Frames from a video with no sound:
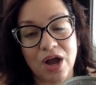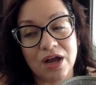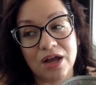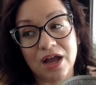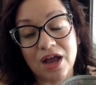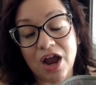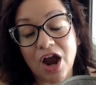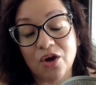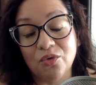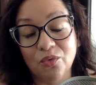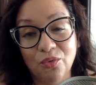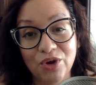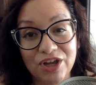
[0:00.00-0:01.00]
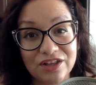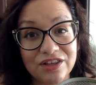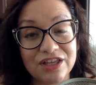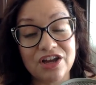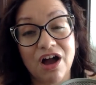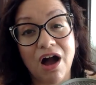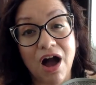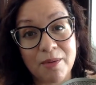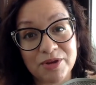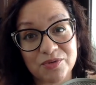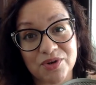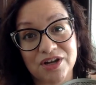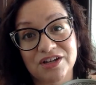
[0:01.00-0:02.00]
a really
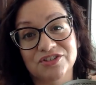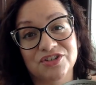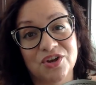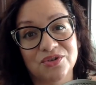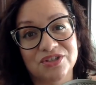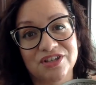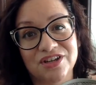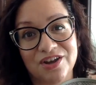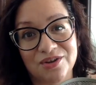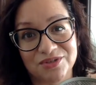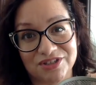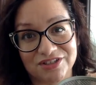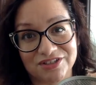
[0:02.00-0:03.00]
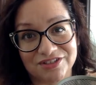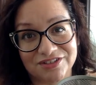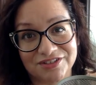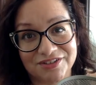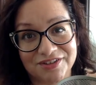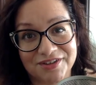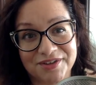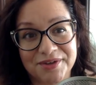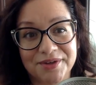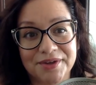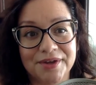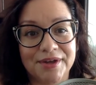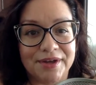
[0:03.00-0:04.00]
common one is coccidiosis,
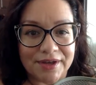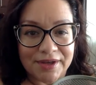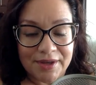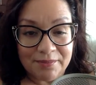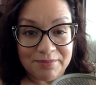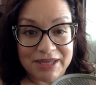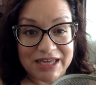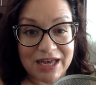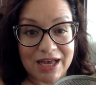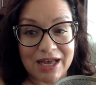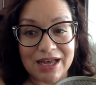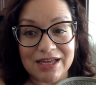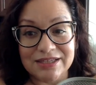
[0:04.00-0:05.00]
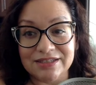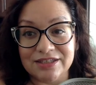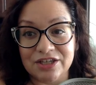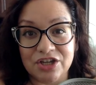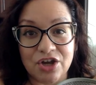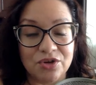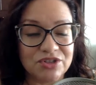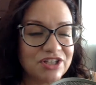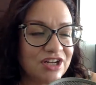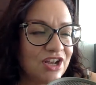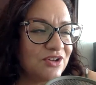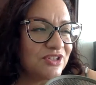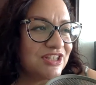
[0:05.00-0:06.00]
because
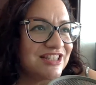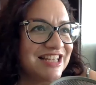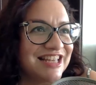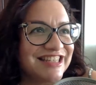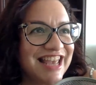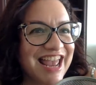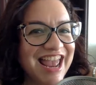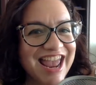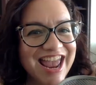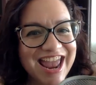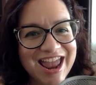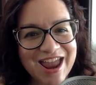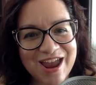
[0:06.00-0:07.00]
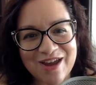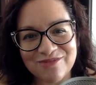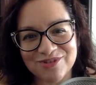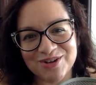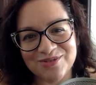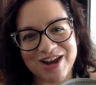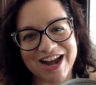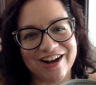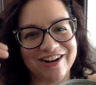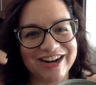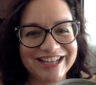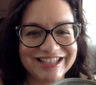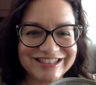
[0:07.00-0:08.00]
coccidiosis is everywhere.
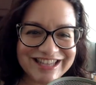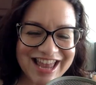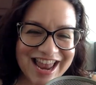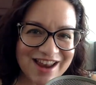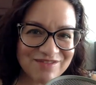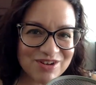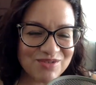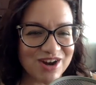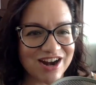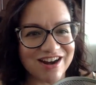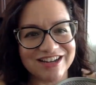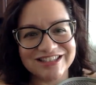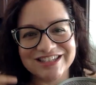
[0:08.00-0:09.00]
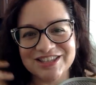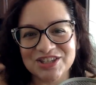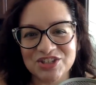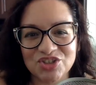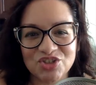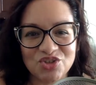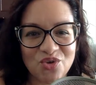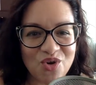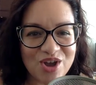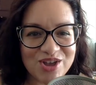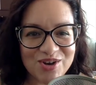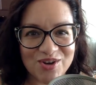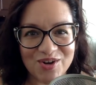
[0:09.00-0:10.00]
It's everywhere. It's in the
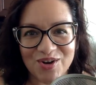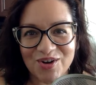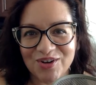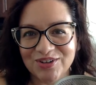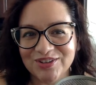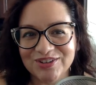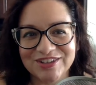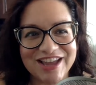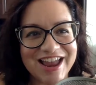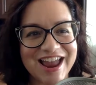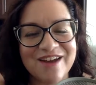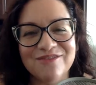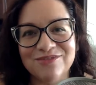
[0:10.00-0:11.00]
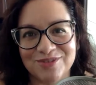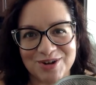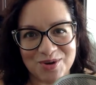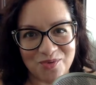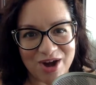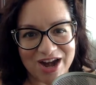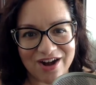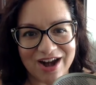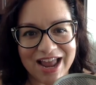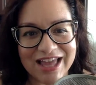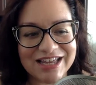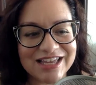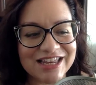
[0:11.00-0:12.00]
soil everywhere.
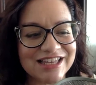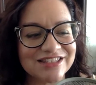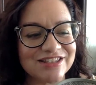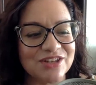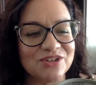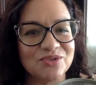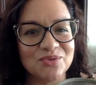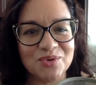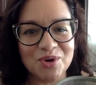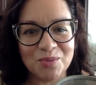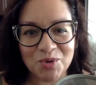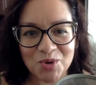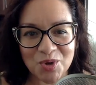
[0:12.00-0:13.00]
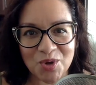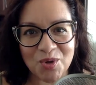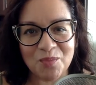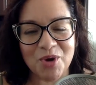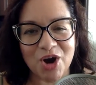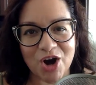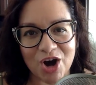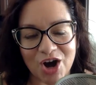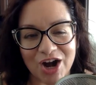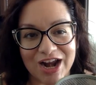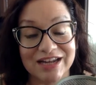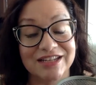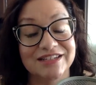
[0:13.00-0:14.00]
And it is a normal
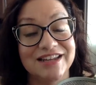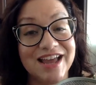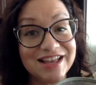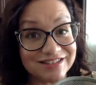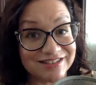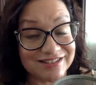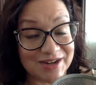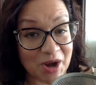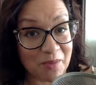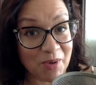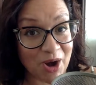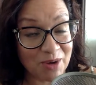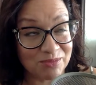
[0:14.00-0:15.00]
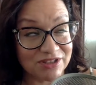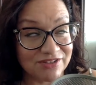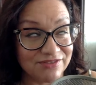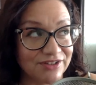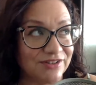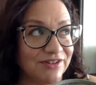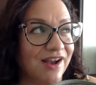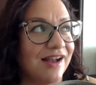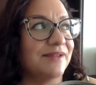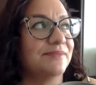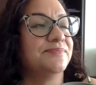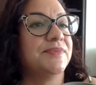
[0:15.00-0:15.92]
part and a necessary part, believe it or not,